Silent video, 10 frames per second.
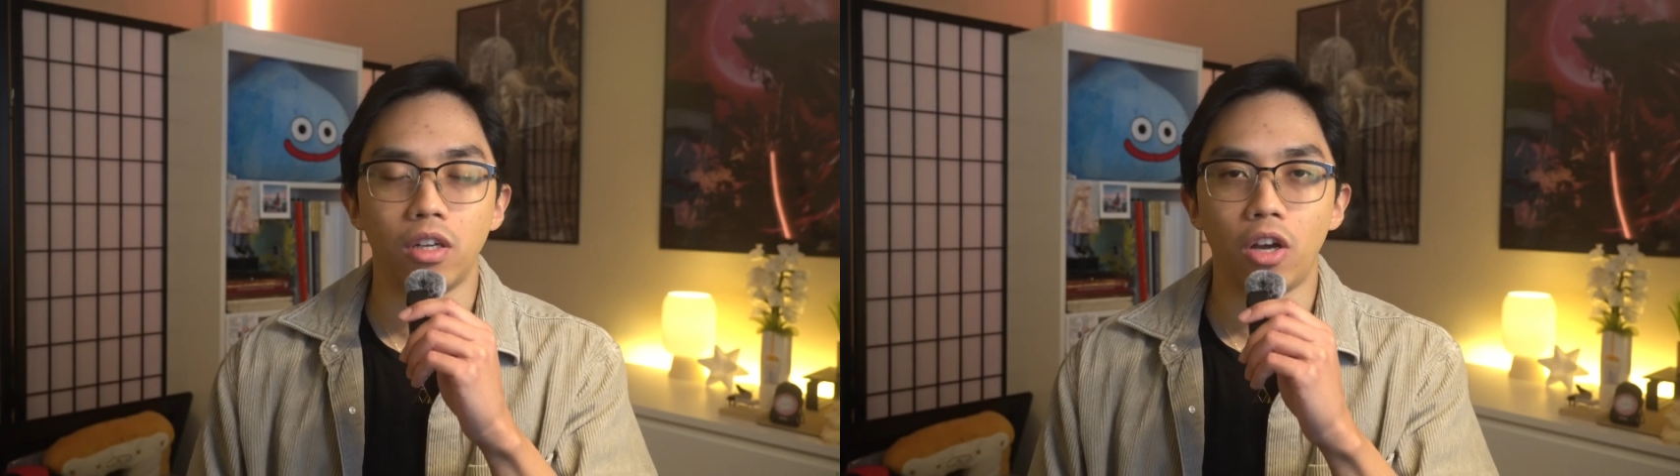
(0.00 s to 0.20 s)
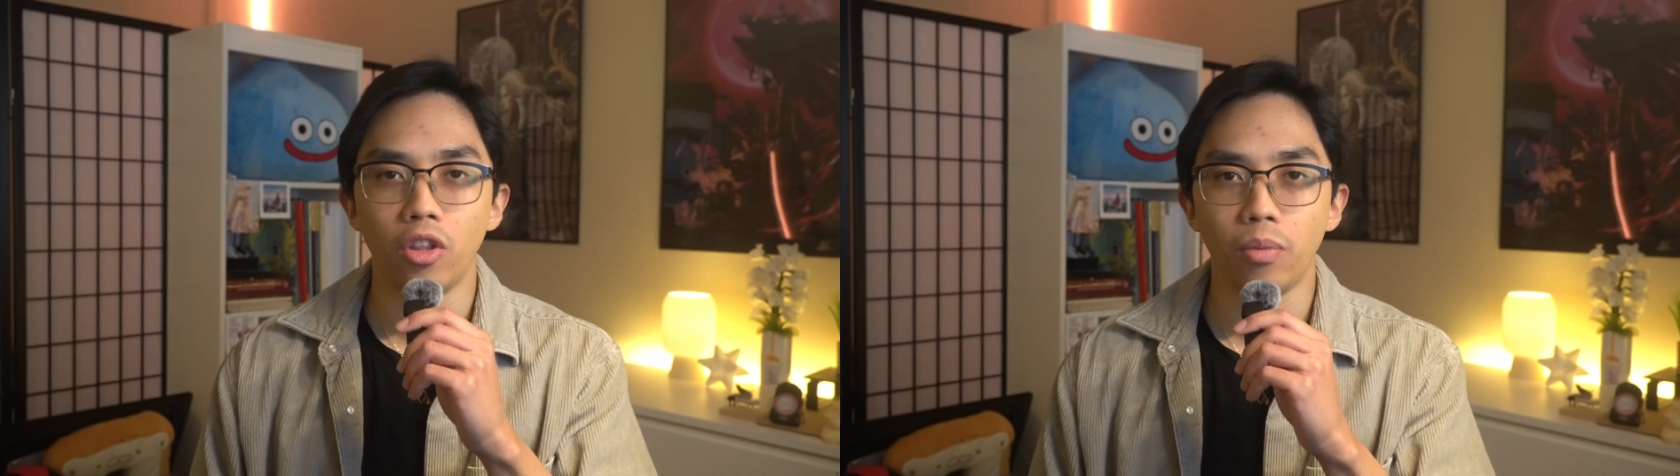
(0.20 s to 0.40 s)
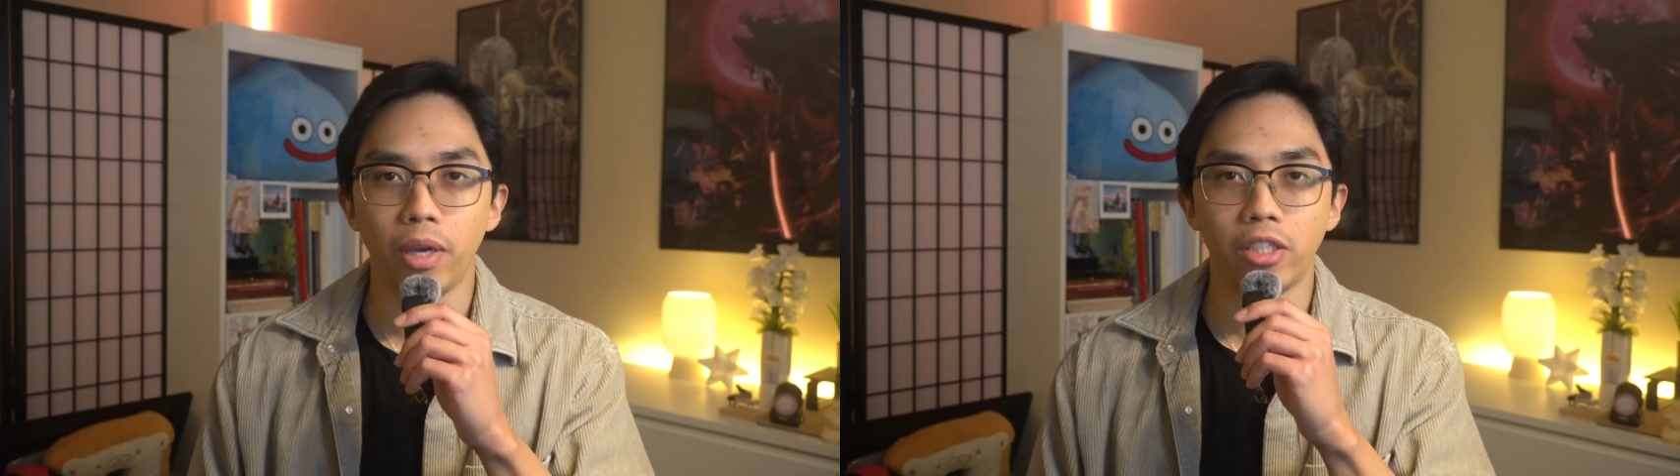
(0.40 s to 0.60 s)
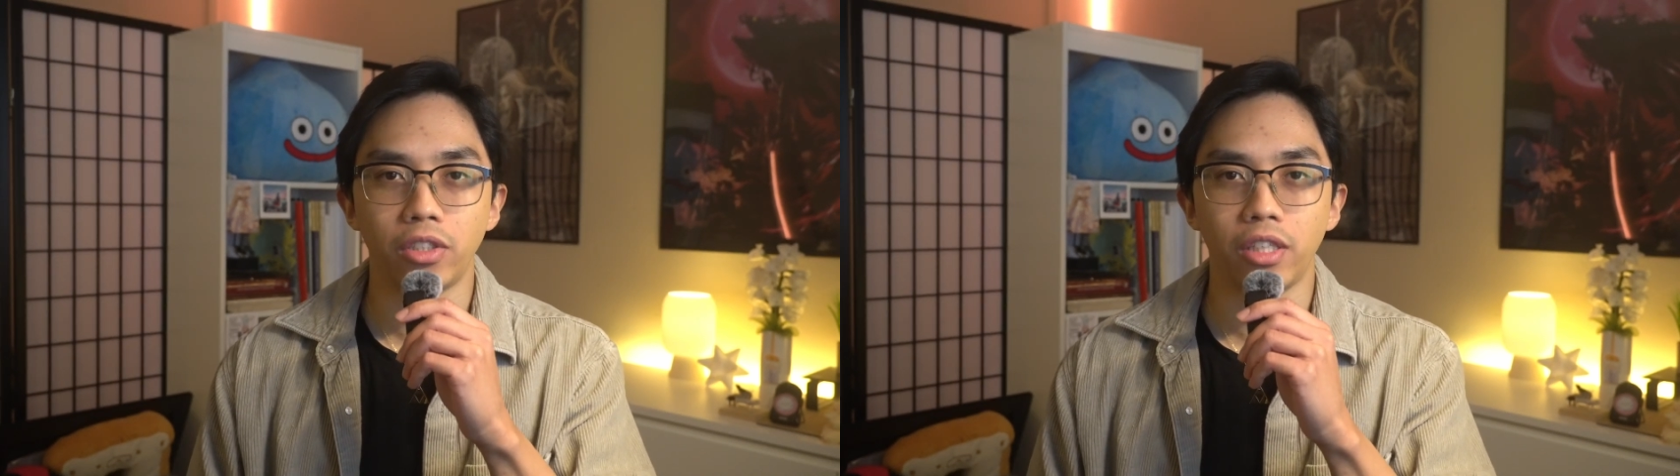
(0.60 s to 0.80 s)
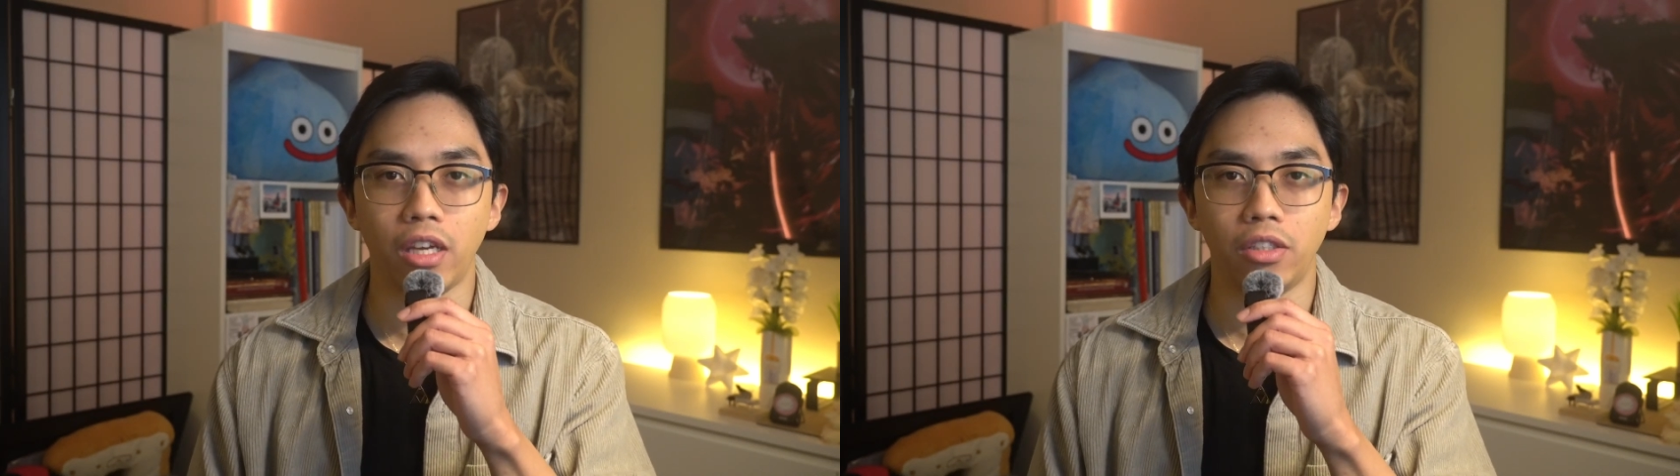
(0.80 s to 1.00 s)
all the major
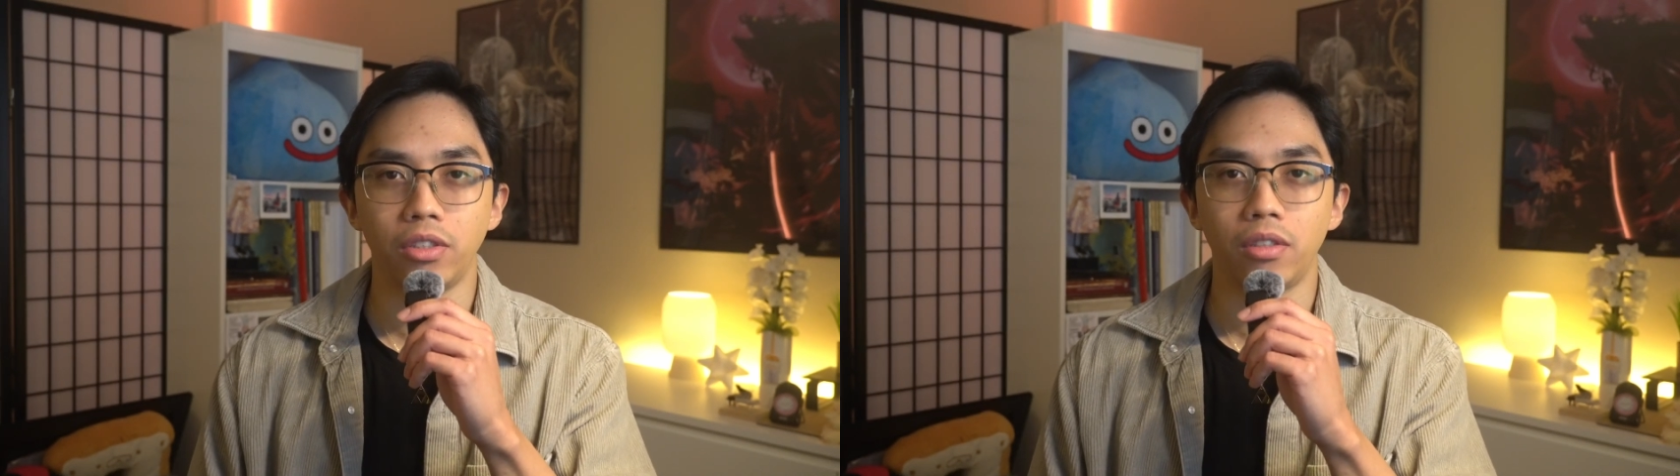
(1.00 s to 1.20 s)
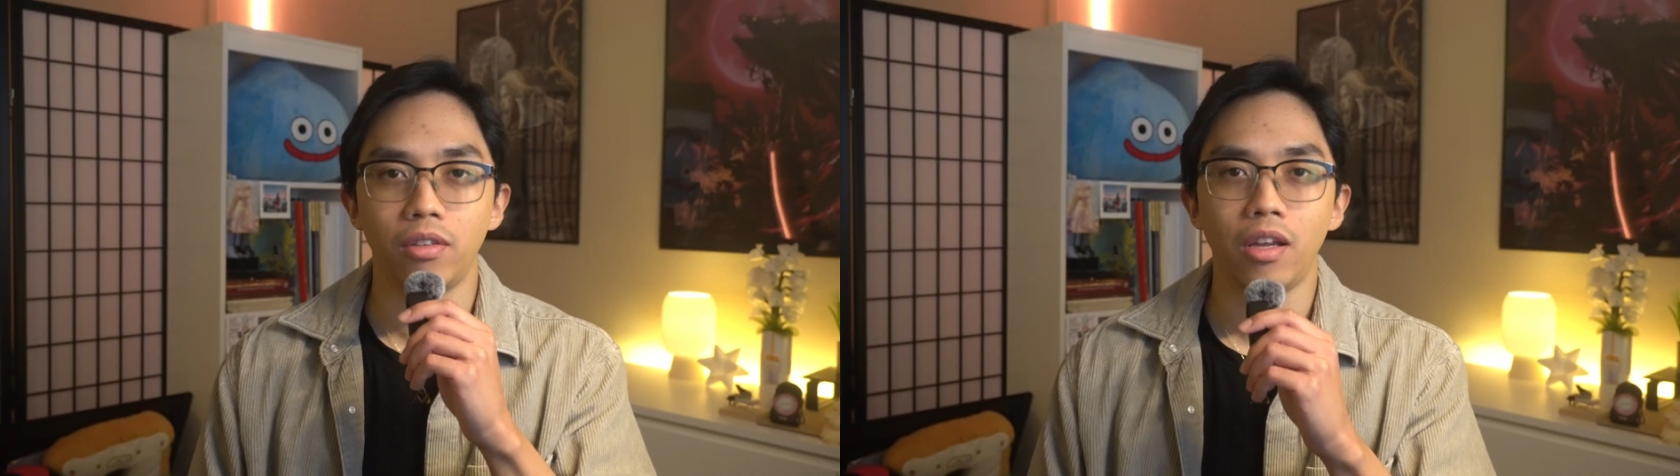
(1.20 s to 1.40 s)
scales.